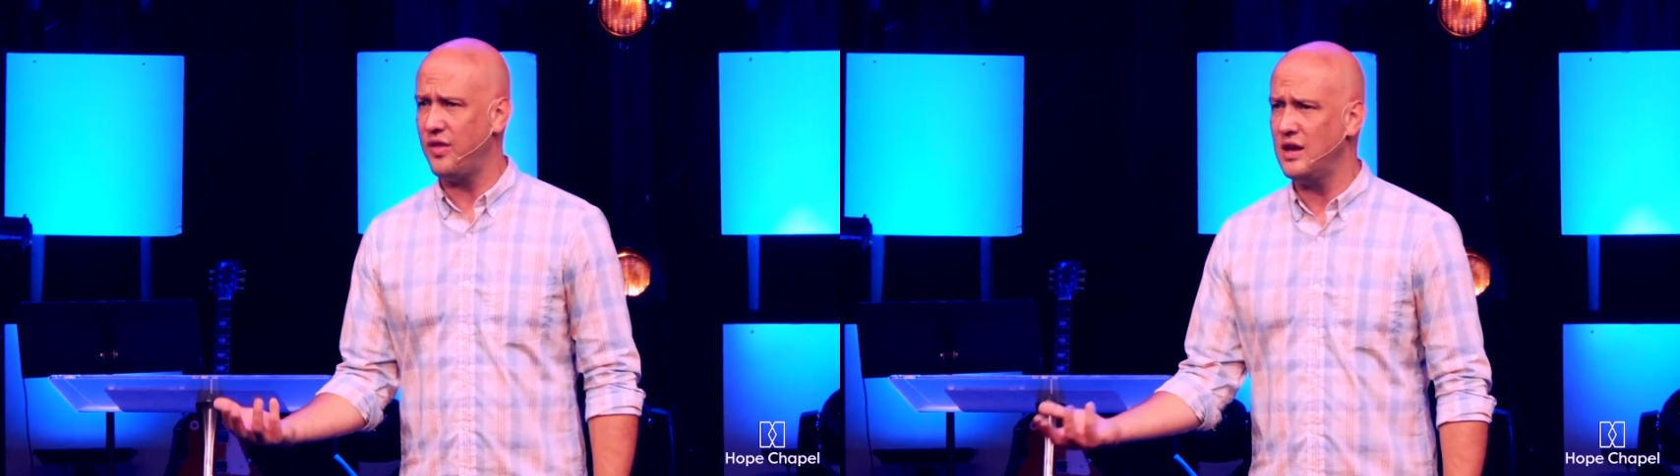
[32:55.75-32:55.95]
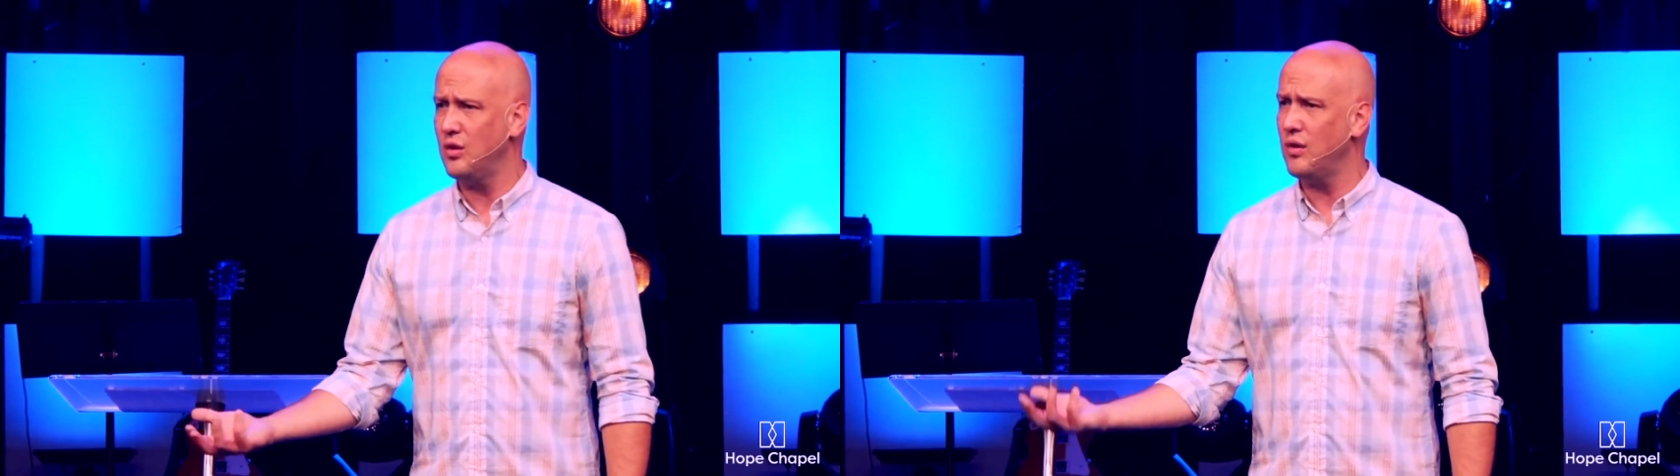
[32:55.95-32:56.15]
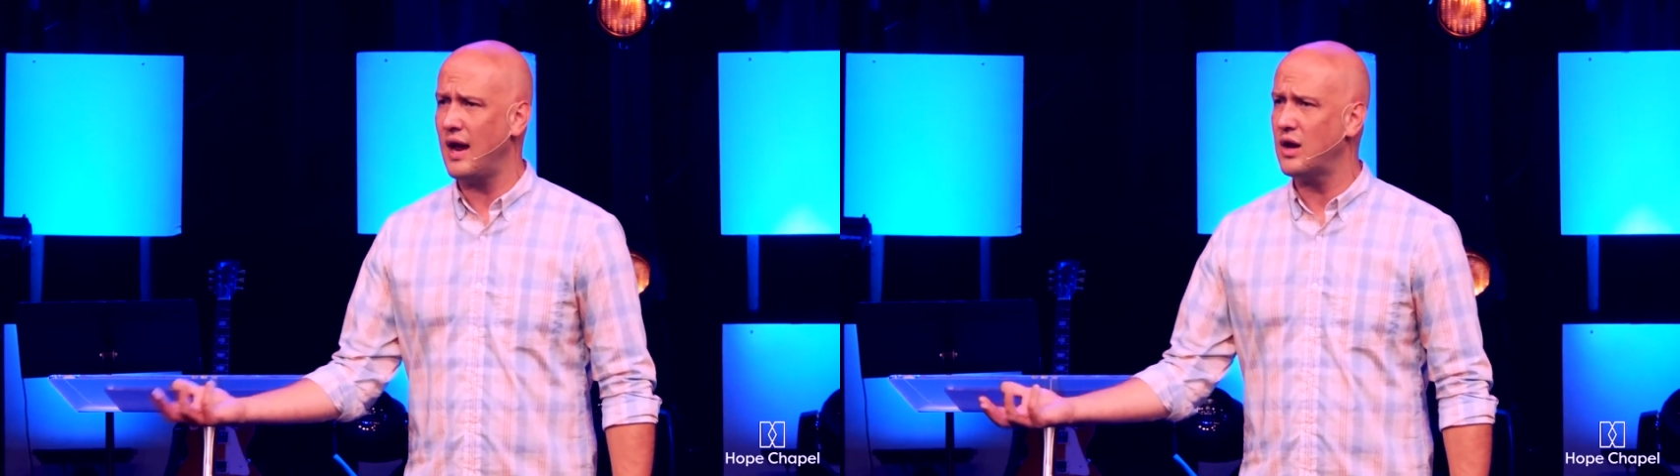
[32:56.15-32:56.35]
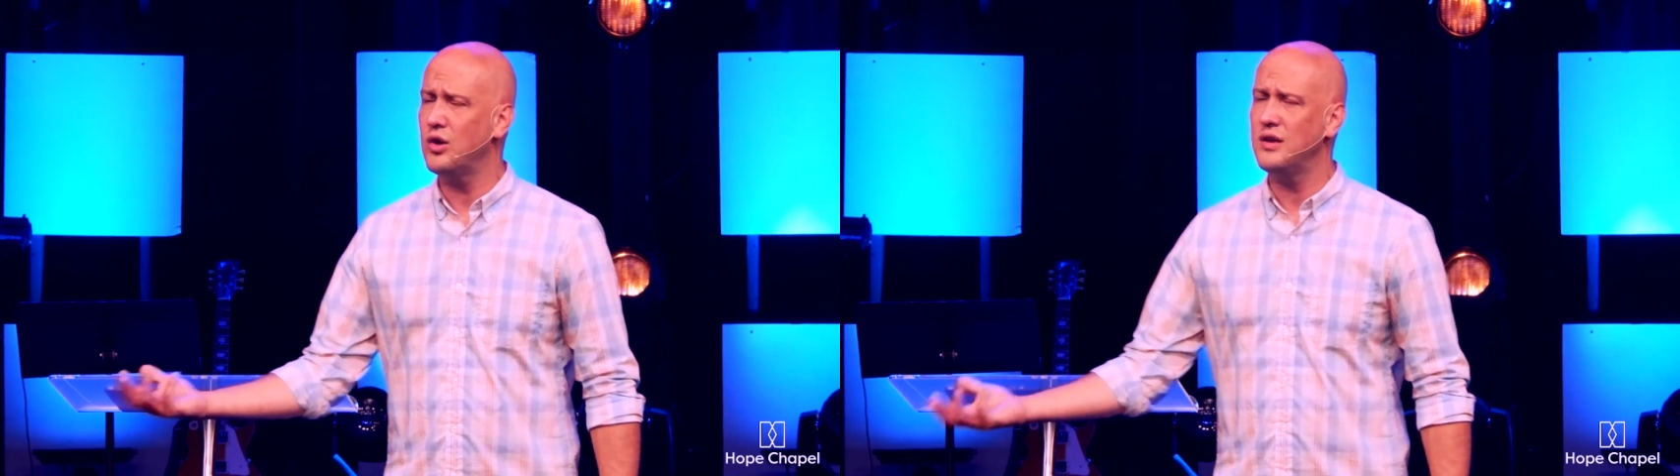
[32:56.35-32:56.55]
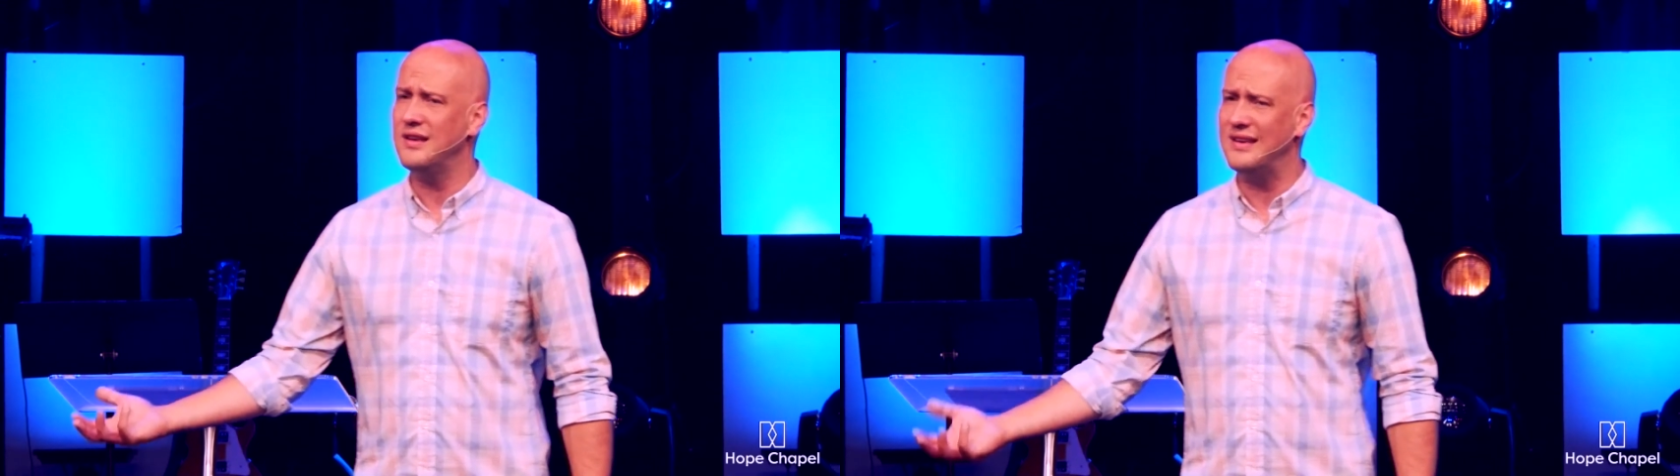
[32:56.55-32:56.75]
you and I
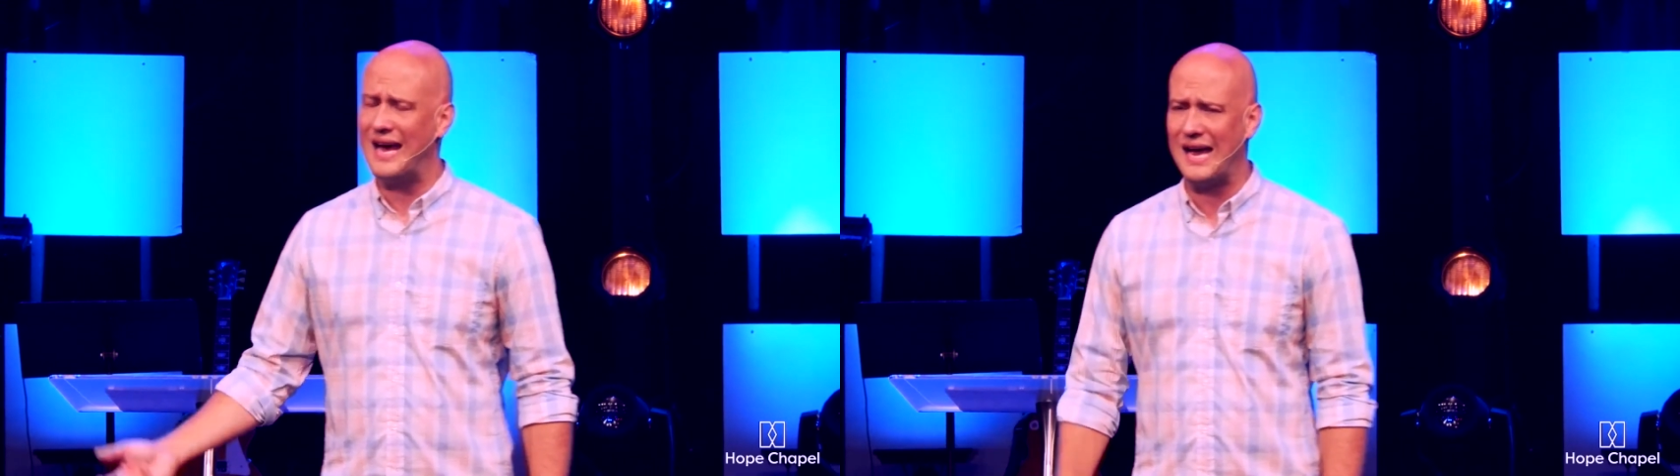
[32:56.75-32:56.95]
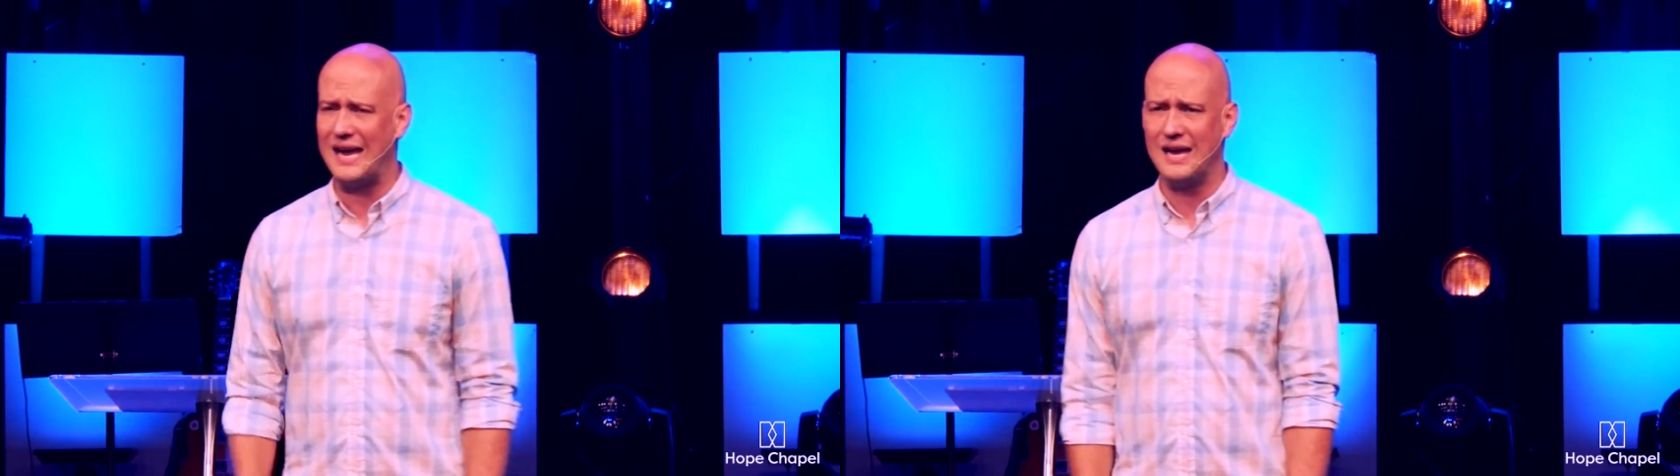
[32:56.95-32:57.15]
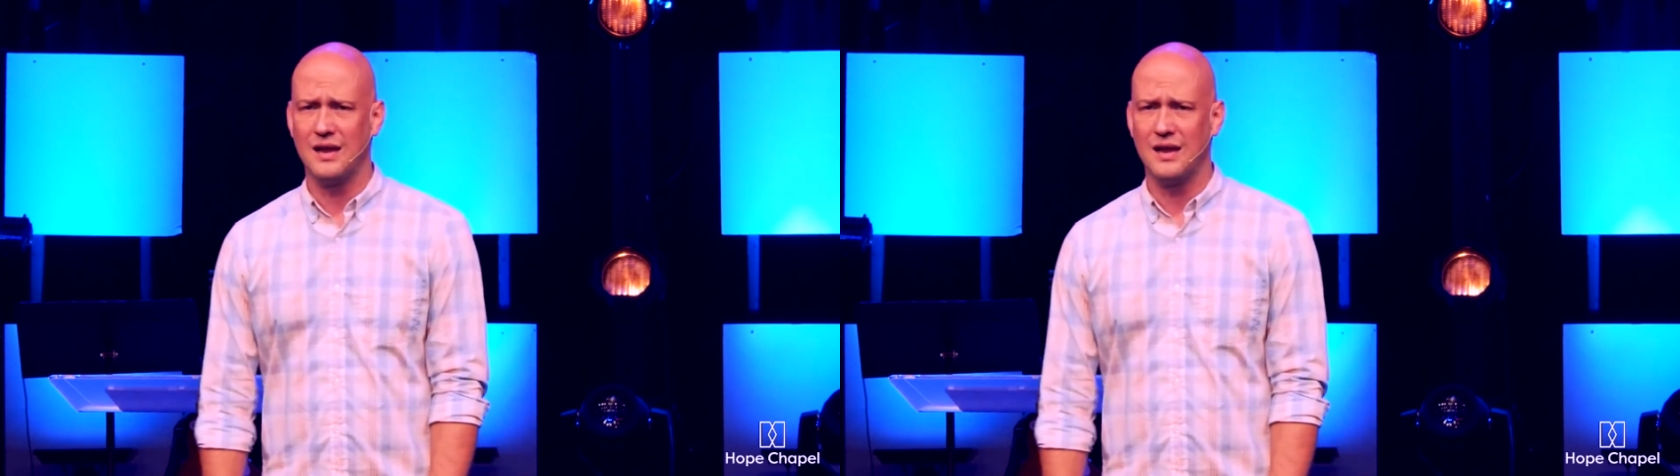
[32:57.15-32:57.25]
couldn't die,